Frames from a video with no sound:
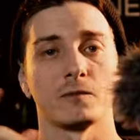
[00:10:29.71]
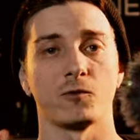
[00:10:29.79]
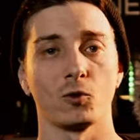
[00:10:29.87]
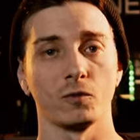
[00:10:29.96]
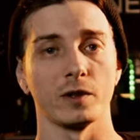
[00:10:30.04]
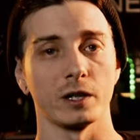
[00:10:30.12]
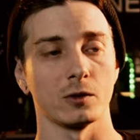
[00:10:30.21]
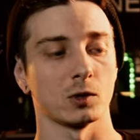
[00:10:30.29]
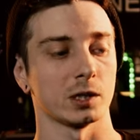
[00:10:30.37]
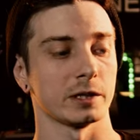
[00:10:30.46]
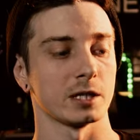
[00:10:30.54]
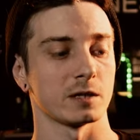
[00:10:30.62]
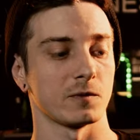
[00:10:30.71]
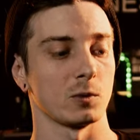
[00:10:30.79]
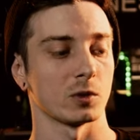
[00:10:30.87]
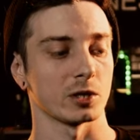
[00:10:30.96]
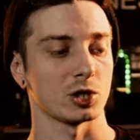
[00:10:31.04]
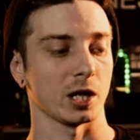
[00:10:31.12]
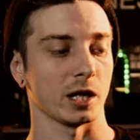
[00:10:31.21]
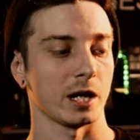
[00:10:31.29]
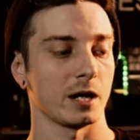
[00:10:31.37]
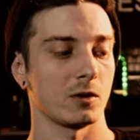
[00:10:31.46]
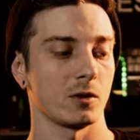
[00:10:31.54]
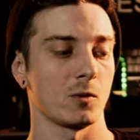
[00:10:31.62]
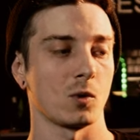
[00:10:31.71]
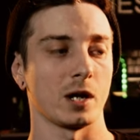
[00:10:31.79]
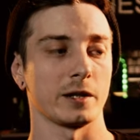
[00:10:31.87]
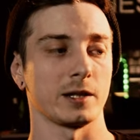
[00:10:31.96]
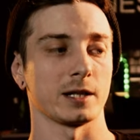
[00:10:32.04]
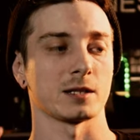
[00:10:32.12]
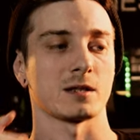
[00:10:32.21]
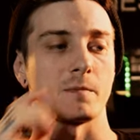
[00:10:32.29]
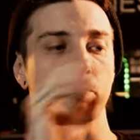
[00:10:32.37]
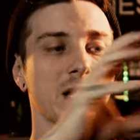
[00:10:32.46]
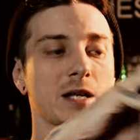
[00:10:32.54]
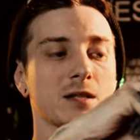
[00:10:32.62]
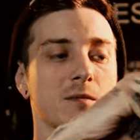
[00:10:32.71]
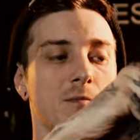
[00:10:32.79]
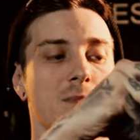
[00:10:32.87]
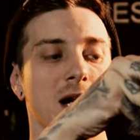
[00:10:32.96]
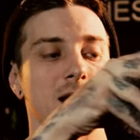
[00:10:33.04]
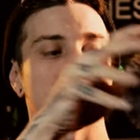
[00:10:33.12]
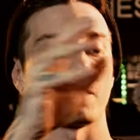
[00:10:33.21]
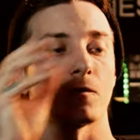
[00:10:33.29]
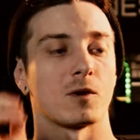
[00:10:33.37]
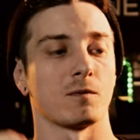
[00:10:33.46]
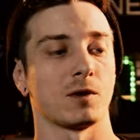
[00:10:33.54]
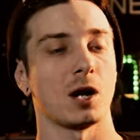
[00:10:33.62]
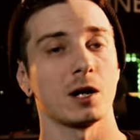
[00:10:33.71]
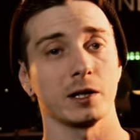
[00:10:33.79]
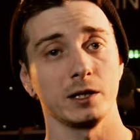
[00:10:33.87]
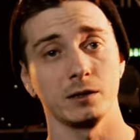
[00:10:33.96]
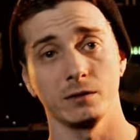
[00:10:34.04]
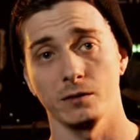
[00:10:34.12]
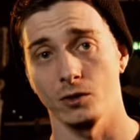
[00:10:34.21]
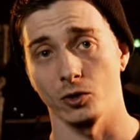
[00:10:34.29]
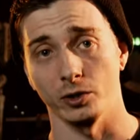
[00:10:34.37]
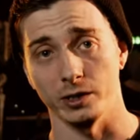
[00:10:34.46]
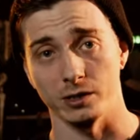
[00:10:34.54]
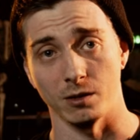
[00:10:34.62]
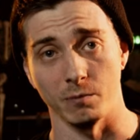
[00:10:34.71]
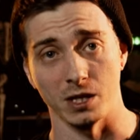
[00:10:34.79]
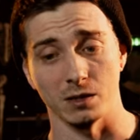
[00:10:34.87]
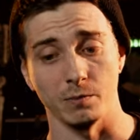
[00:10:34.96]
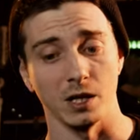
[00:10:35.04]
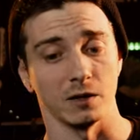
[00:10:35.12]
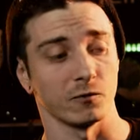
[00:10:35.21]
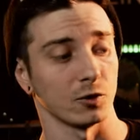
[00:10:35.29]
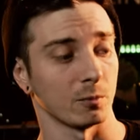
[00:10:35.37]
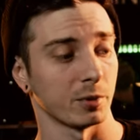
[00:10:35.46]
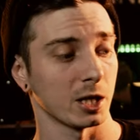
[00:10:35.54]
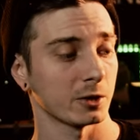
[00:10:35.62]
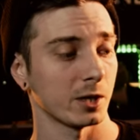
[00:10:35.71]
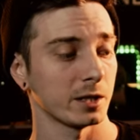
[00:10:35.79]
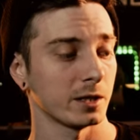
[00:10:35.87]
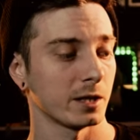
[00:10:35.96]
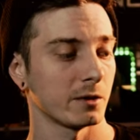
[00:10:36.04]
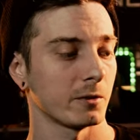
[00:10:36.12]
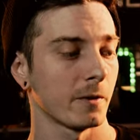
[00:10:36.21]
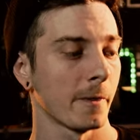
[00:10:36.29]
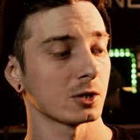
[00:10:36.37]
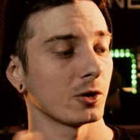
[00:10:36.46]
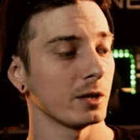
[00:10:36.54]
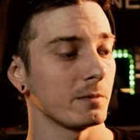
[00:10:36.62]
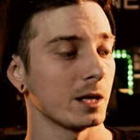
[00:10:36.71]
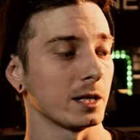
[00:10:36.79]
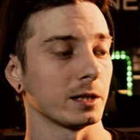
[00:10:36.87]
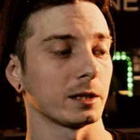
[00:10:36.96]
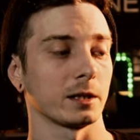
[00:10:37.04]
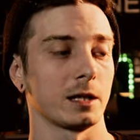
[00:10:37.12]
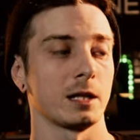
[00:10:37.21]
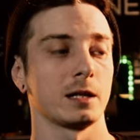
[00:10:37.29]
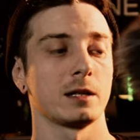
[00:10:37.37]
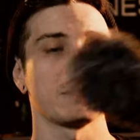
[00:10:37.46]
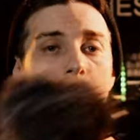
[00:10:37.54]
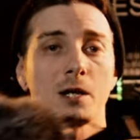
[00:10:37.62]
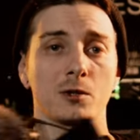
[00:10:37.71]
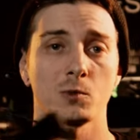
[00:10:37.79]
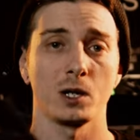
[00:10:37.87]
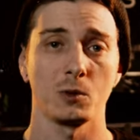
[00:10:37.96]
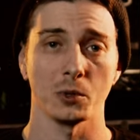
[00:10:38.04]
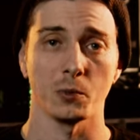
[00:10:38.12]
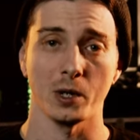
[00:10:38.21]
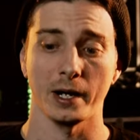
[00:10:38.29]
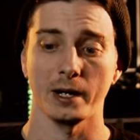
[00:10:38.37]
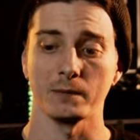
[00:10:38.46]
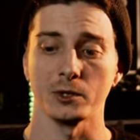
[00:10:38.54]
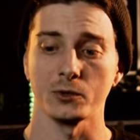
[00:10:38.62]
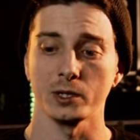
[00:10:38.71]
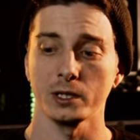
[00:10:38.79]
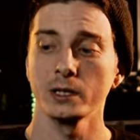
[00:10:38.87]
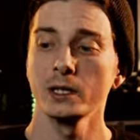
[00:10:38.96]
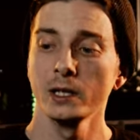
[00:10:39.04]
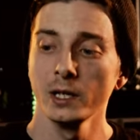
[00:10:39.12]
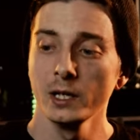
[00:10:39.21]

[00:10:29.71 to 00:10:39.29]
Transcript: a full video on this if you want to check it out and why I think it's the best mic for vlogging or at least the best bang for your buck right now. It's a great mic and it pairs well with what I'm doing